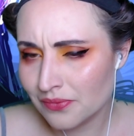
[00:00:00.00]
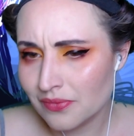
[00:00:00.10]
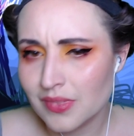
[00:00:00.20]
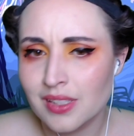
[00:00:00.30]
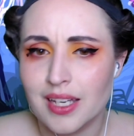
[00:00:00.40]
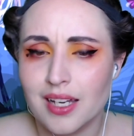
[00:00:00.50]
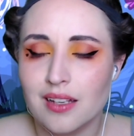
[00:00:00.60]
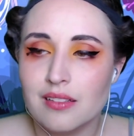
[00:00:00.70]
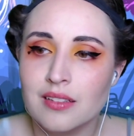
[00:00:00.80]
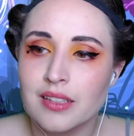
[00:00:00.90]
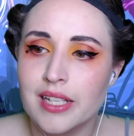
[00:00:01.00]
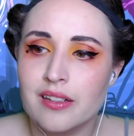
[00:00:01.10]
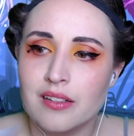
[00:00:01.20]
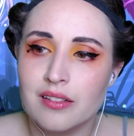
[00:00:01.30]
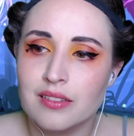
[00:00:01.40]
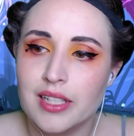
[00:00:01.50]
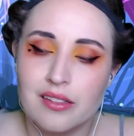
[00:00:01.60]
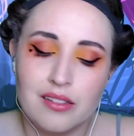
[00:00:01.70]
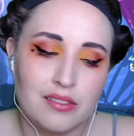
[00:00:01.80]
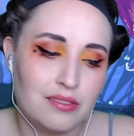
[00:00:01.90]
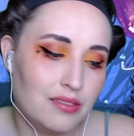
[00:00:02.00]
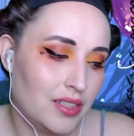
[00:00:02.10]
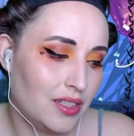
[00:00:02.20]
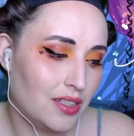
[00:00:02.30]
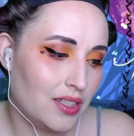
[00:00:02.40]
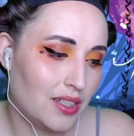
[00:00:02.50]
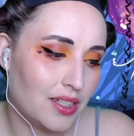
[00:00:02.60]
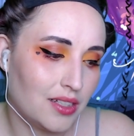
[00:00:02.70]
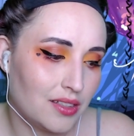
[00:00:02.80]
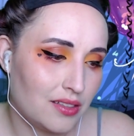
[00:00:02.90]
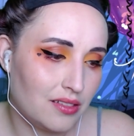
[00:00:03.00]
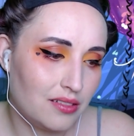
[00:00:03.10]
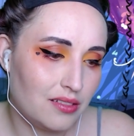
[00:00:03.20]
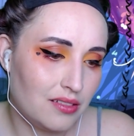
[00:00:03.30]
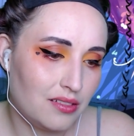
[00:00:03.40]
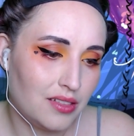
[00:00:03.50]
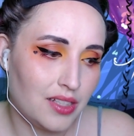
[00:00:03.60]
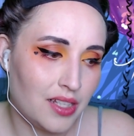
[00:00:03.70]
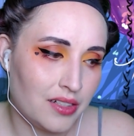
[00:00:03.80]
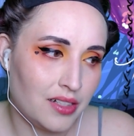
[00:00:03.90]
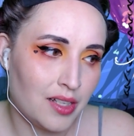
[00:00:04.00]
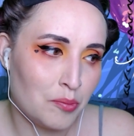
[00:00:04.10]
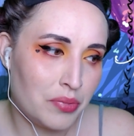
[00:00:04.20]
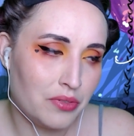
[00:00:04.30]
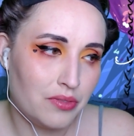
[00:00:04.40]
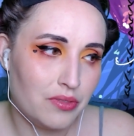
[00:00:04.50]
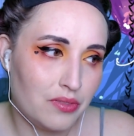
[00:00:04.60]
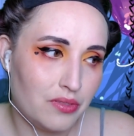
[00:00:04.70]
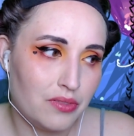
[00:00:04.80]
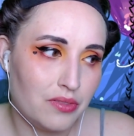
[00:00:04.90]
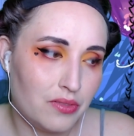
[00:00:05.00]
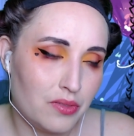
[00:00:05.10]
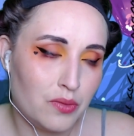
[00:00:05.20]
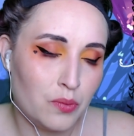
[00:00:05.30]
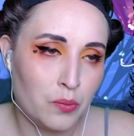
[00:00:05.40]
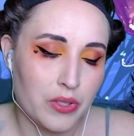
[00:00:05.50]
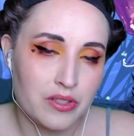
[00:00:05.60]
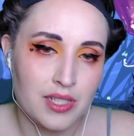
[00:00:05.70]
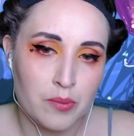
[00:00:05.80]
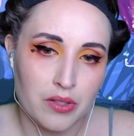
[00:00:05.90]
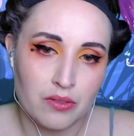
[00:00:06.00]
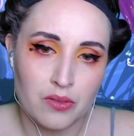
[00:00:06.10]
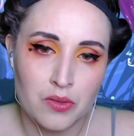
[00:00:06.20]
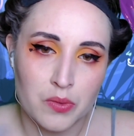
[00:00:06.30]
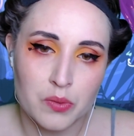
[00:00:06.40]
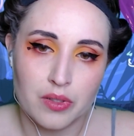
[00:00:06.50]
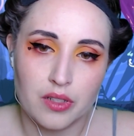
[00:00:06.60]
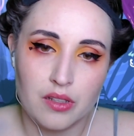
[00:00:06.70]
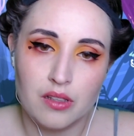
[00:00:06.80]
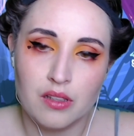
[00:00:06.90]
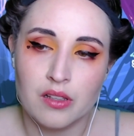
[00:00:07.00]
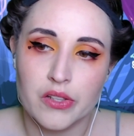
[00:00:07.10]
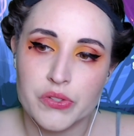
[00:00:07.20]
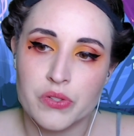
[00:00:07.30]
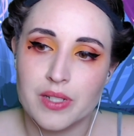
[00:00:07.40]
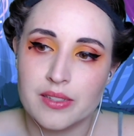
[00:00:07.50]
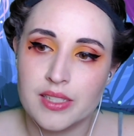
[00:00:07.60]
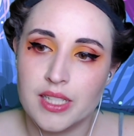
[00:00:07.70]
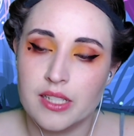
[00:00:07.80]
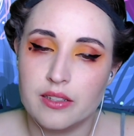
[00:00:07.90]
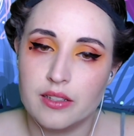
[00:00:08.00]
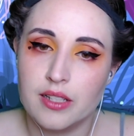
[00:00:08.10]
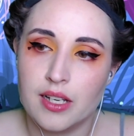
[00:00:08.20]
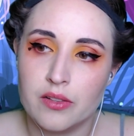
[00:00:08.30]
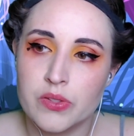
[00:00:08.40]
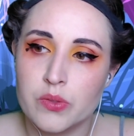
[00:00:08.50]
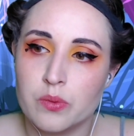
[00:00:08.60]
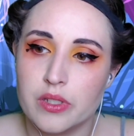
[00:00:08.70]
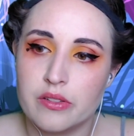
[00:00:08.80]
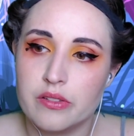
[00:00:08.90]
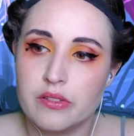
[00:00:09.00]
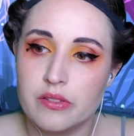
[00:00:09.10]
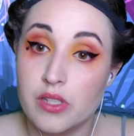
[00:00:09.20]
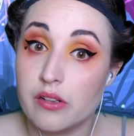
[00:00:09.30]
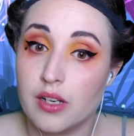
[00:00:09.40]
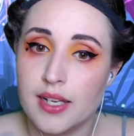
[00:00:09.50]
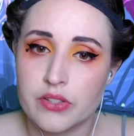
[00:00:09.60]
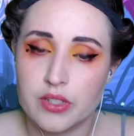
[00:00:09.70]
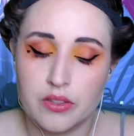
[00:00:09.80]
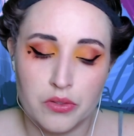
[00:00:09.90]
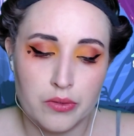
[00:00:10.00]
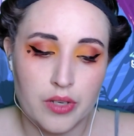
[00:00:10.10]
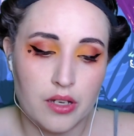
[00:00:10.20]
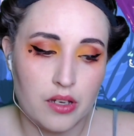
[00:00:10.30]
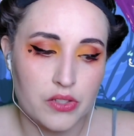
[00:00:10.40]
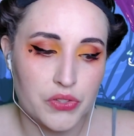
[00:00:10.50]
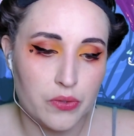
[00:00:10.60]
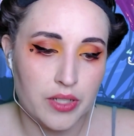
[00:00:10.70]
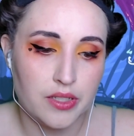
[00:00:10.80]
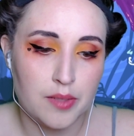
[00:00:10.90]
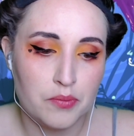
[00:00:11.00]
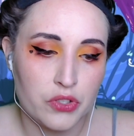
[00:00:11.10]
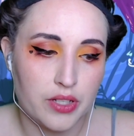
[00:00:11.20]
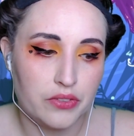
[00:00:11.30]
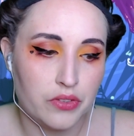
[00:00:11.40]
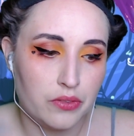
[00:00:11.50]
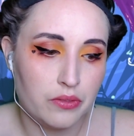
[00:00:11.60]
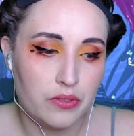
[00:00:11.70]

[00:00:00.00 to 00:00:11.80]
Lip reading: yeah, later ended up with someone who was really close to us in the house with Sakura, actually, who also ended up trying to